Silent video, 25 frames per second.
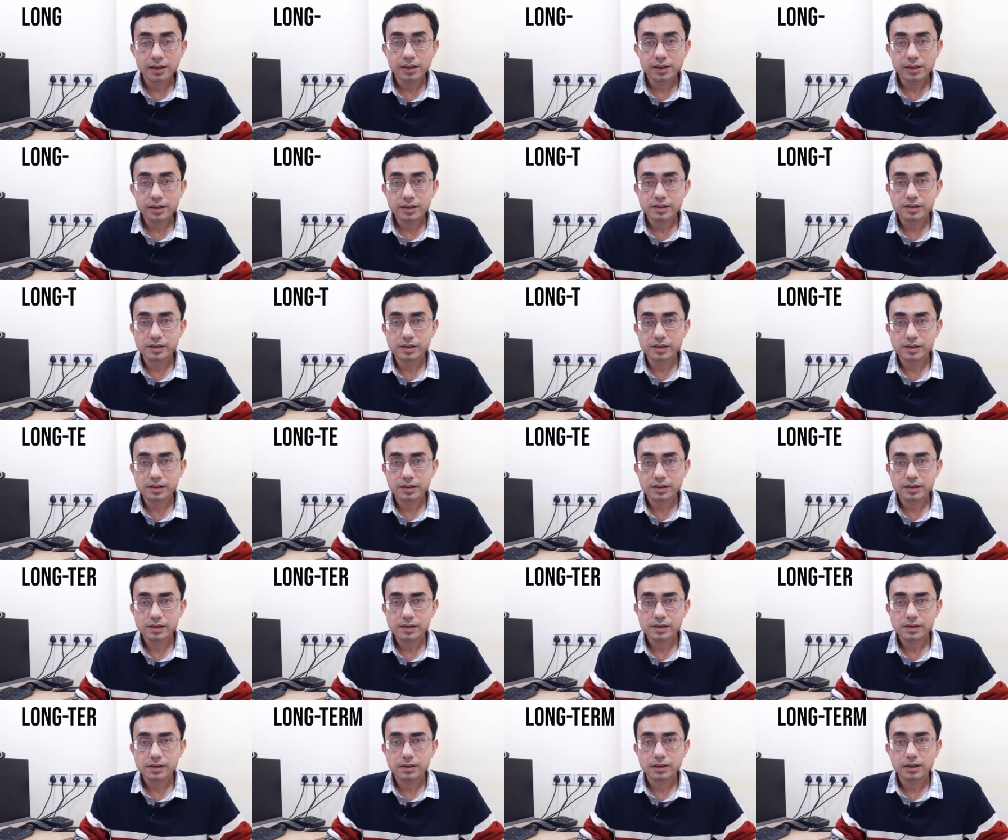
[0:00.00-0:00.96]
let us
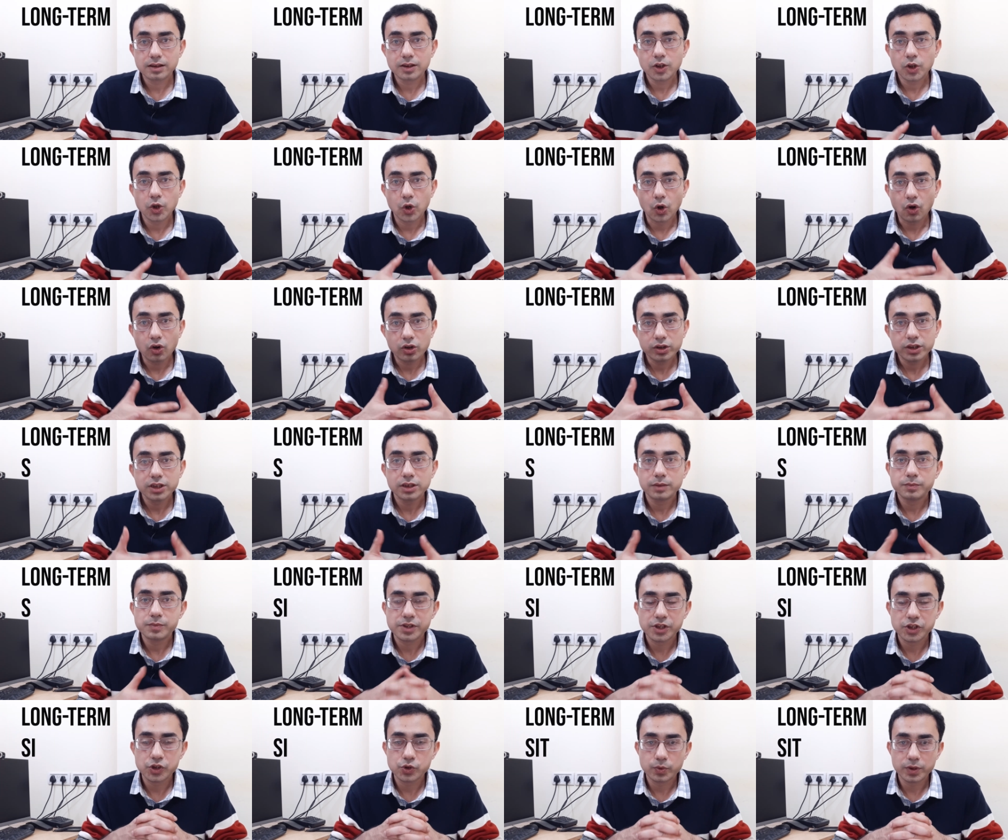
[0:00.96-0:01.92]
discuss the
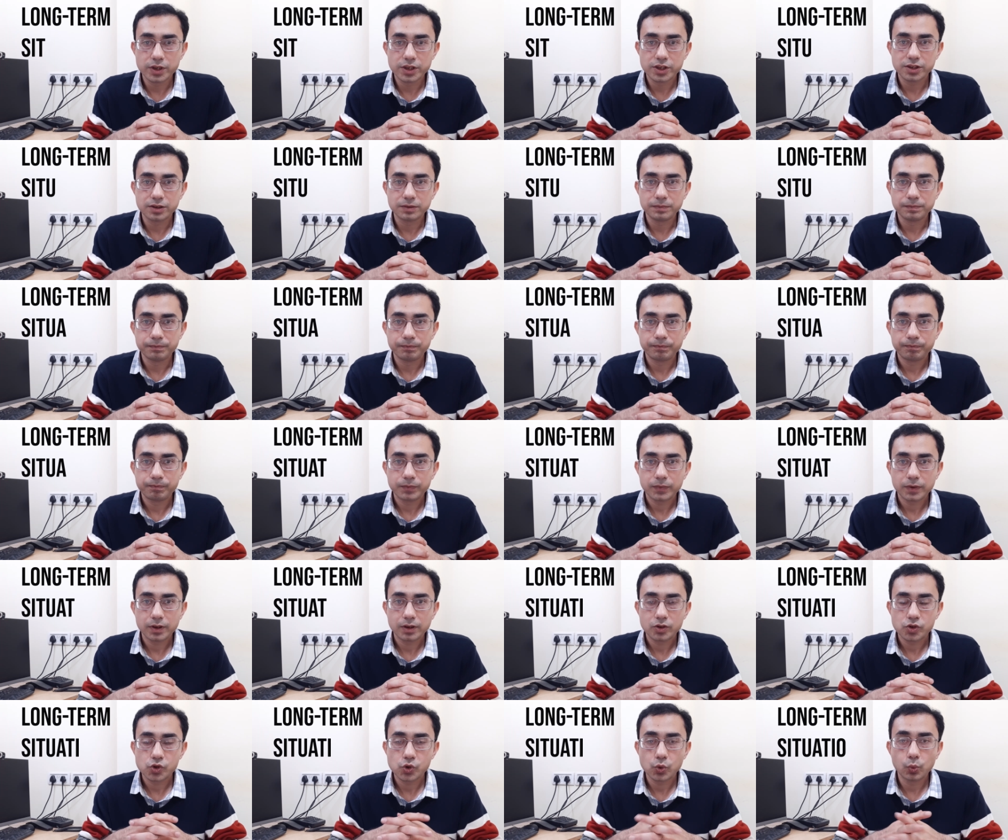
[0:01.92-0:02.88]
long-term situation.
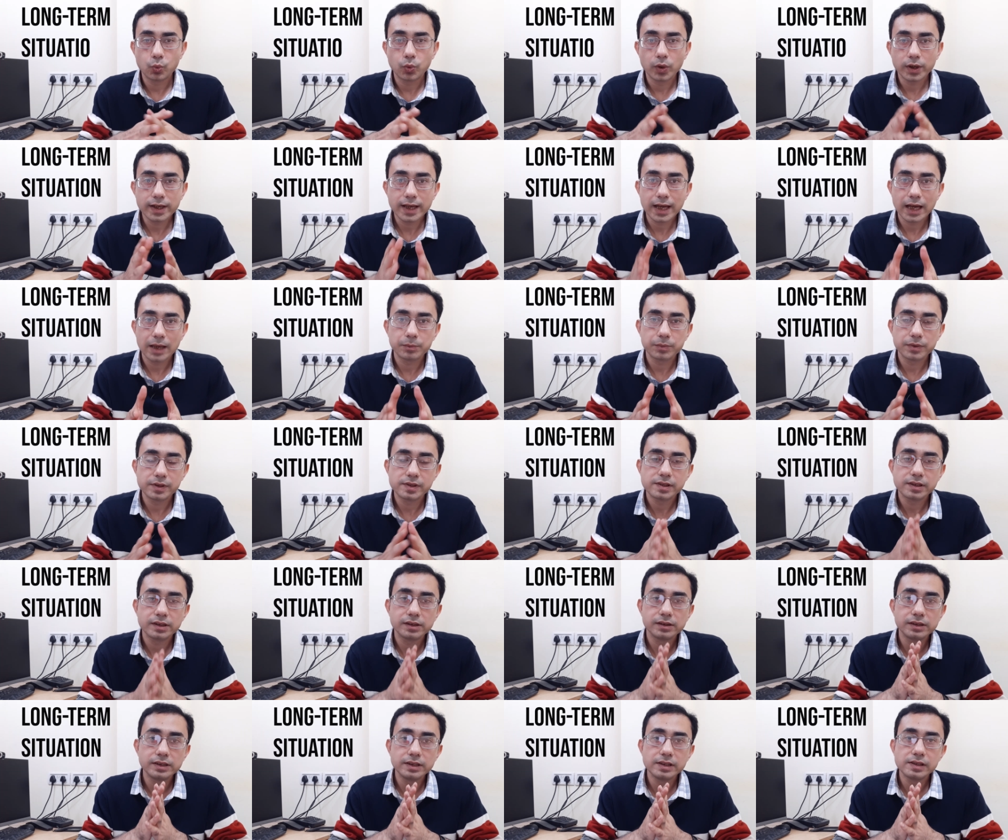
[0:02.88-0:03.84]
So what happens
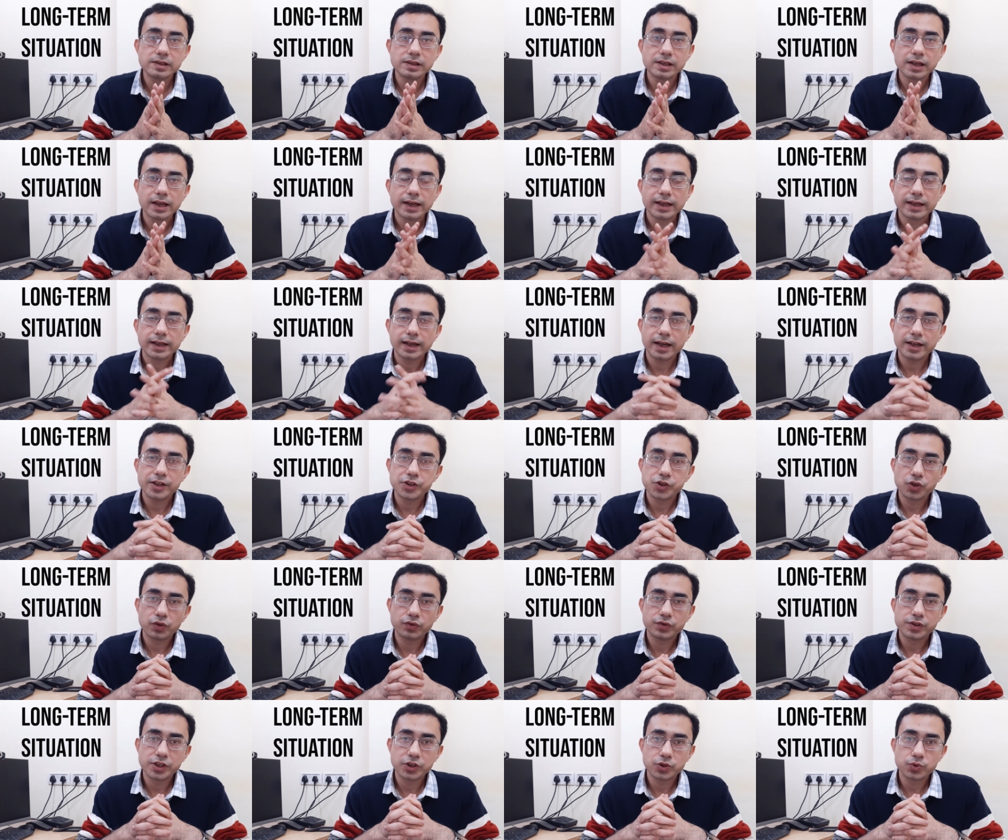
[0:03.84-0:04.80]
in these kinds
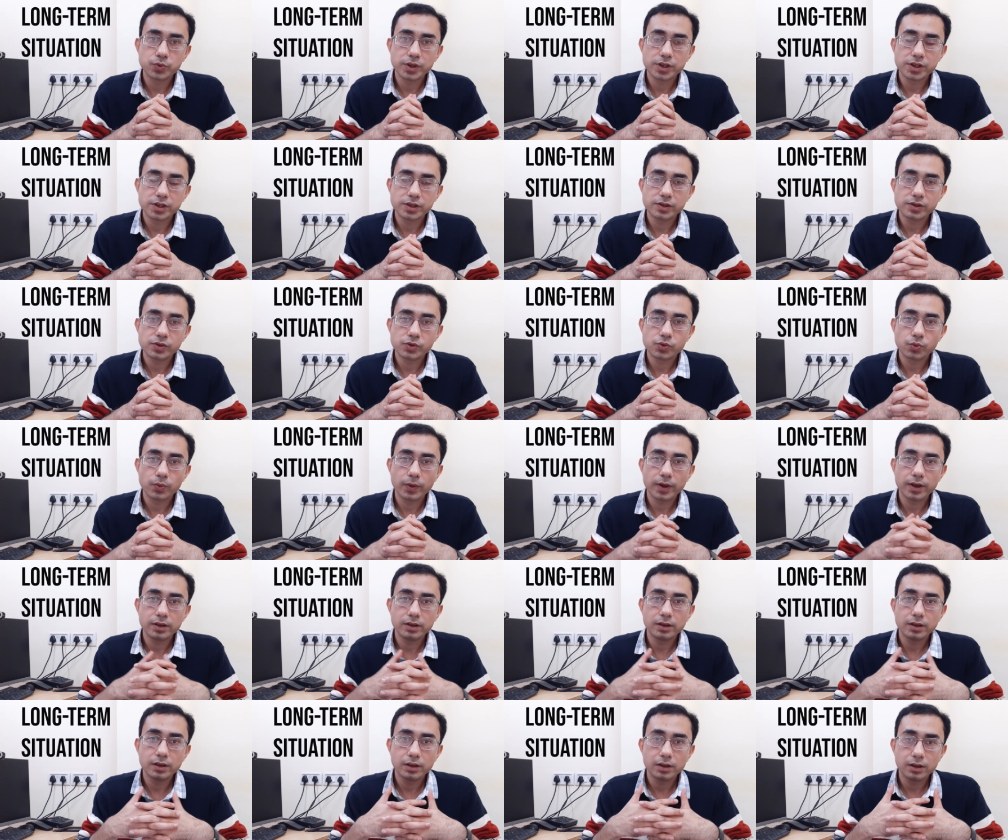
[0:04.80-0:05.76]
of situations
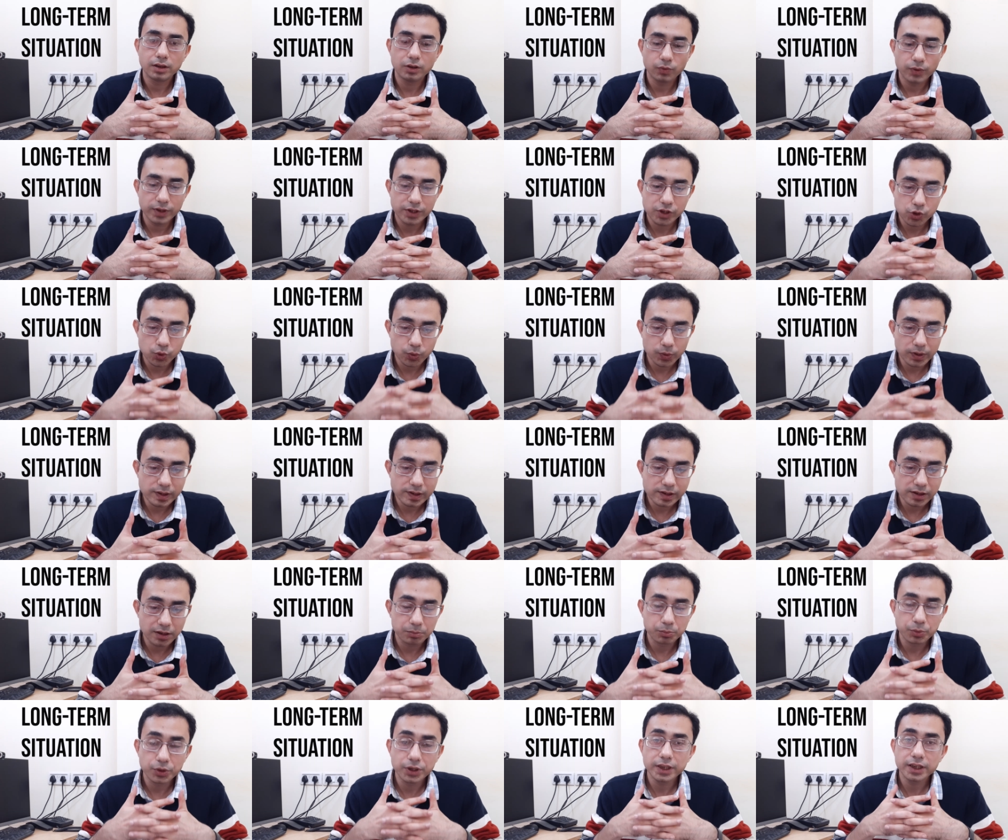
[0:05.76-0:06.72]
where students
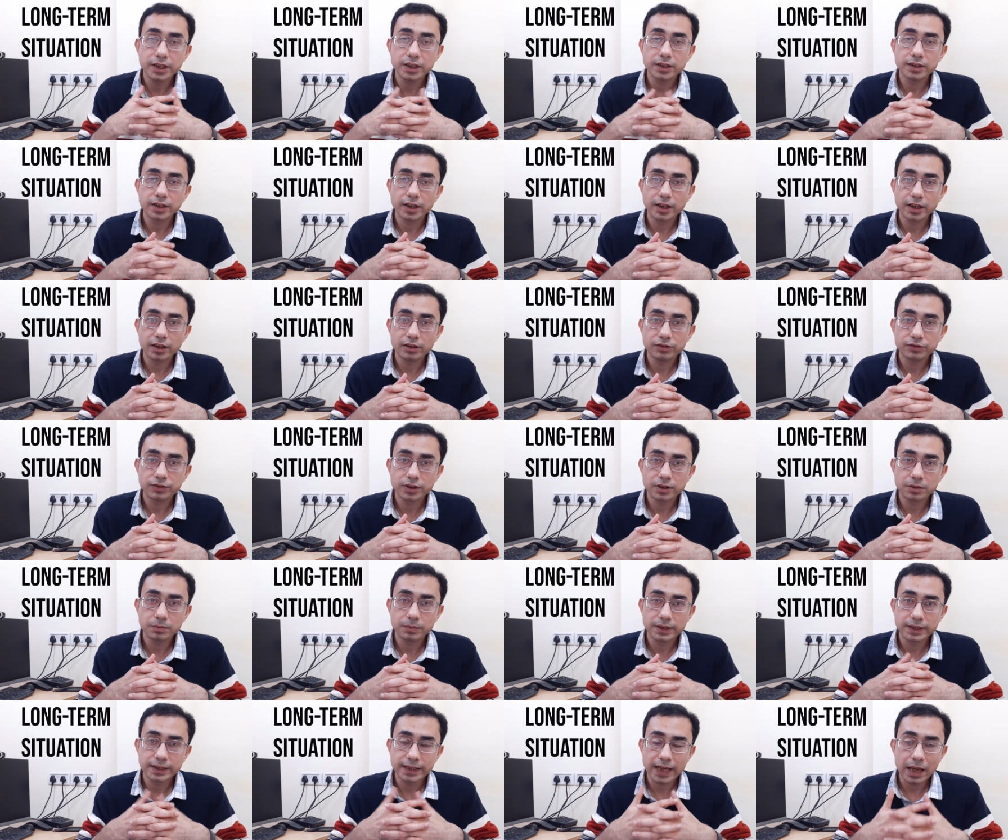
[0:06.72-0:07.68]
are putting in the
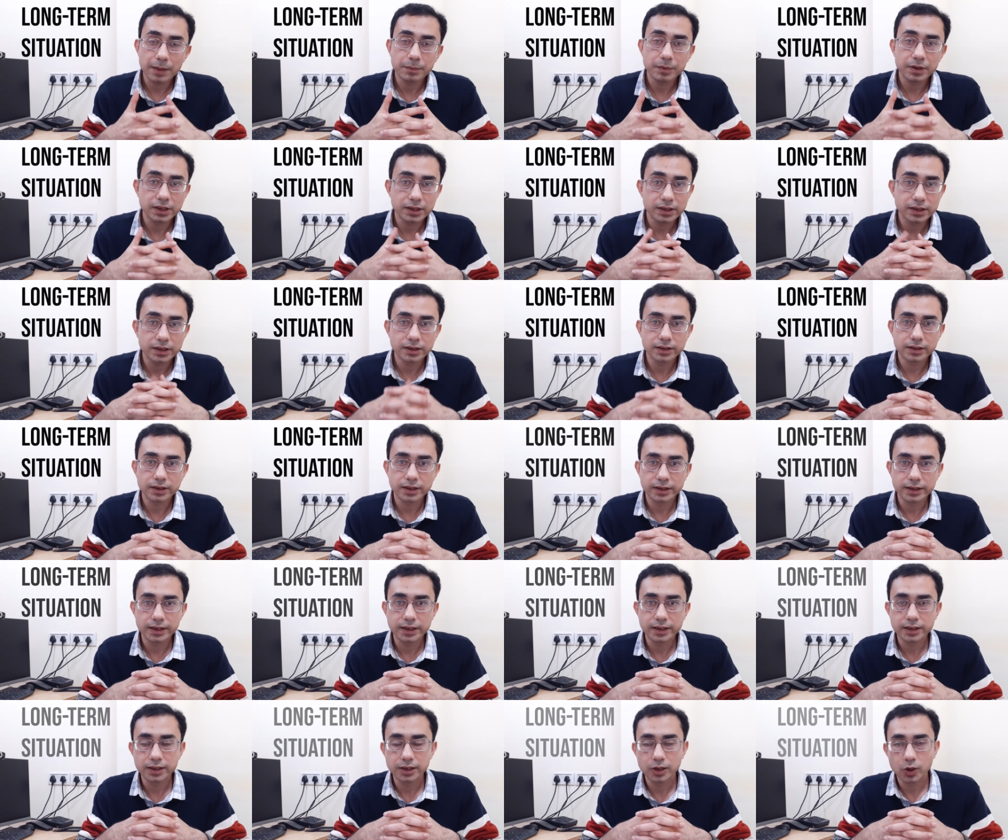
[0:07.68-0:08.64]
effort, but time and again they're
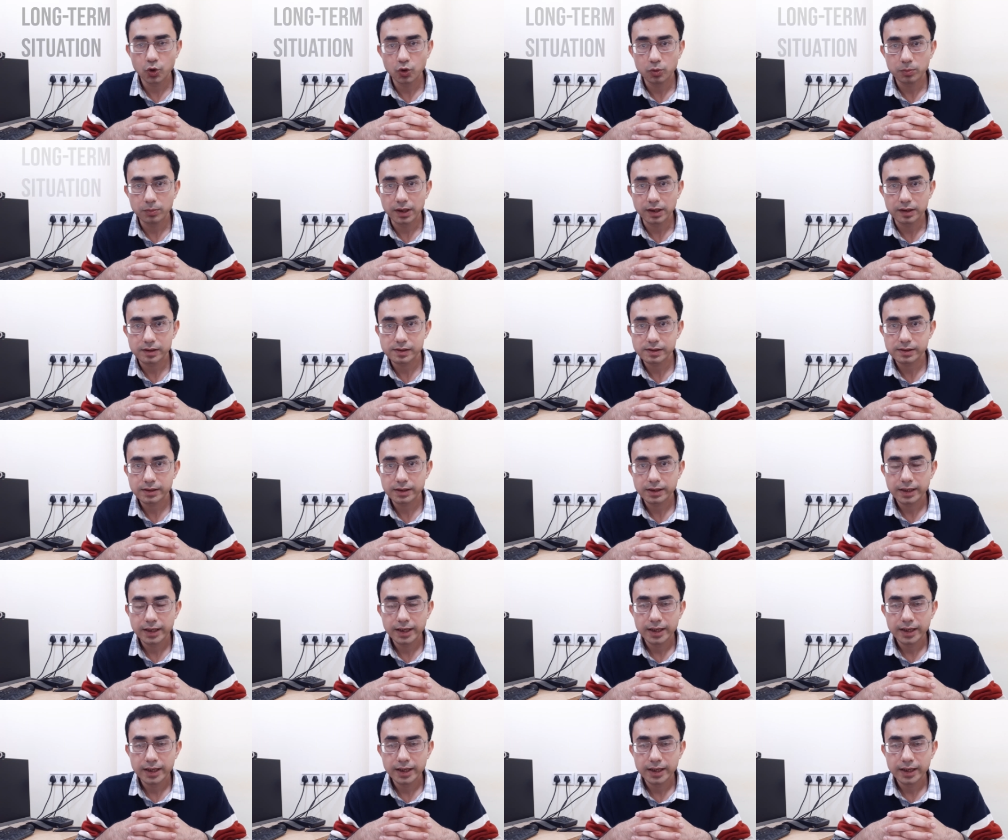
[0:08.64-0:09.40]
getting low marks?